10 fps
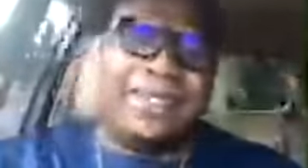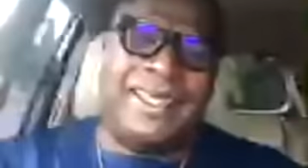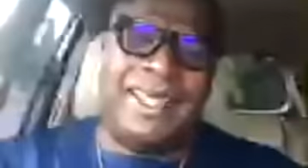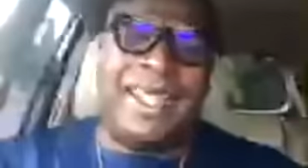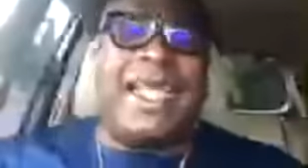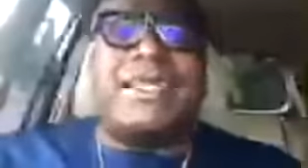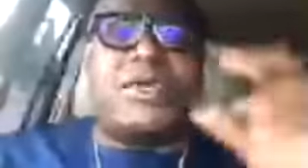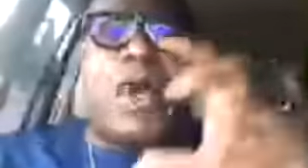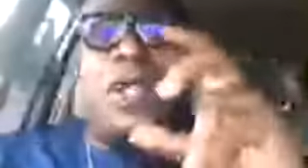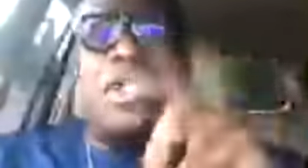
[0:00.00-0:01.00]
It's called
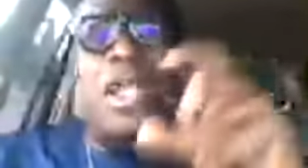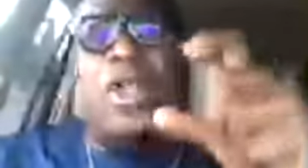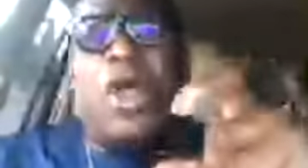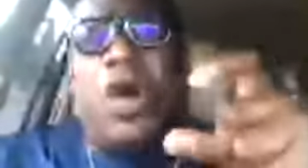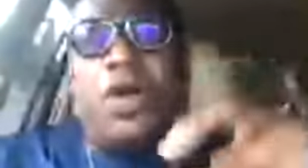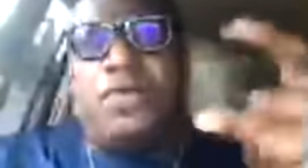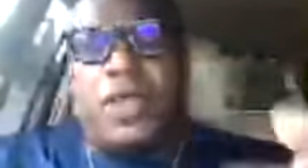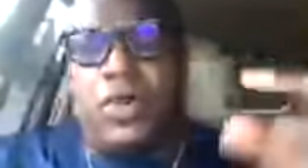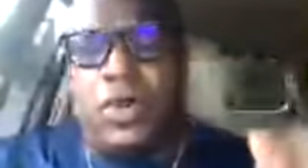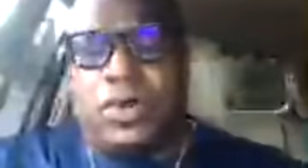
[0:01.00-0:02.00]
the law of the hook.
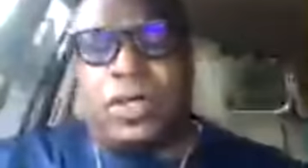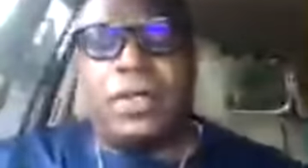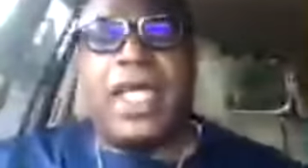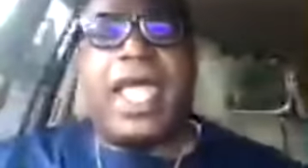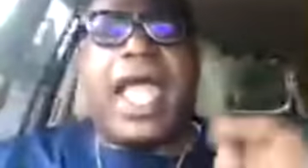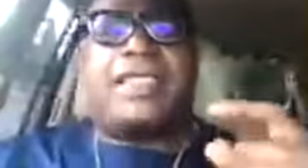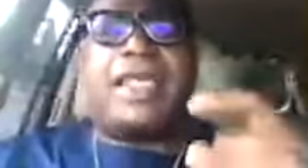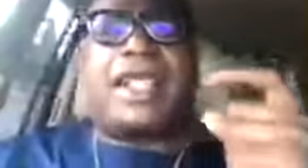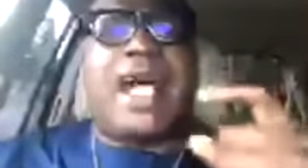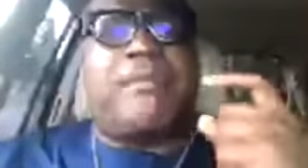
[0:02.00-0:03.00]
Ethical
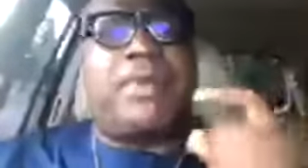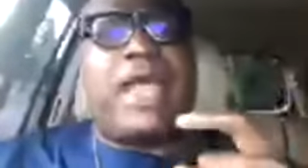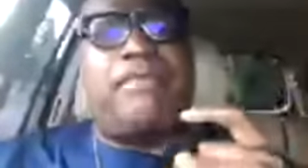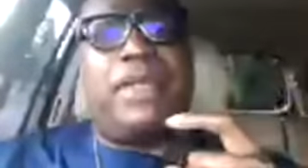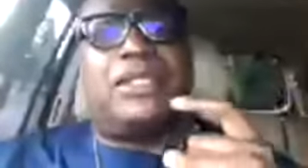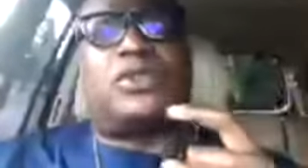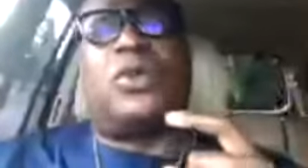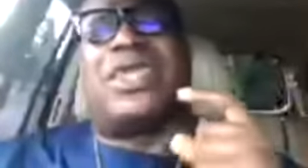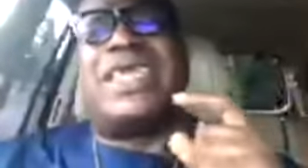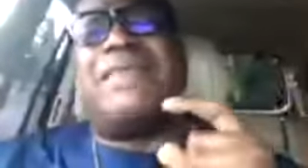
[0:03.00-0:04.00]
bribe means to
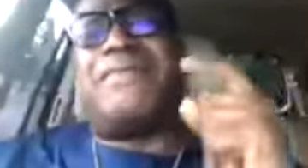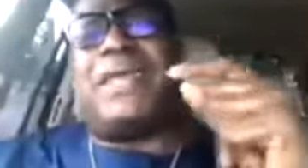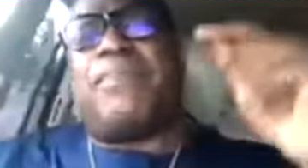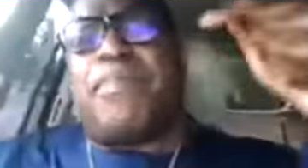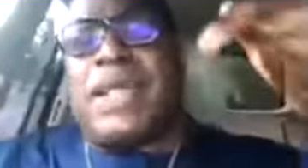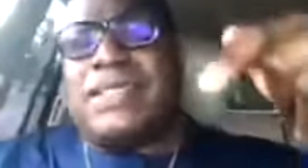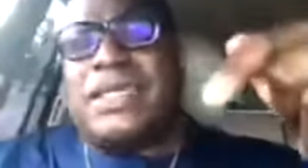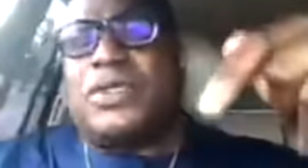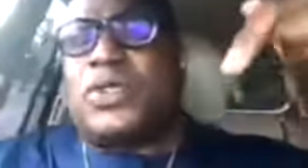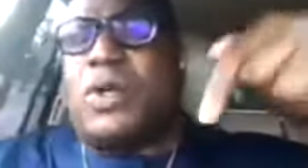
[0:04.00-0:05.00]
give the person
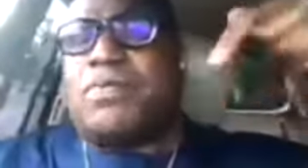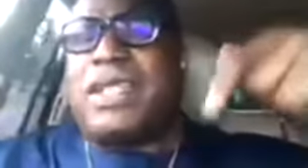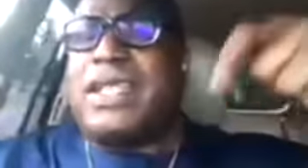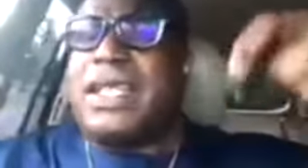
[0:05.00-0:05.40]
something he is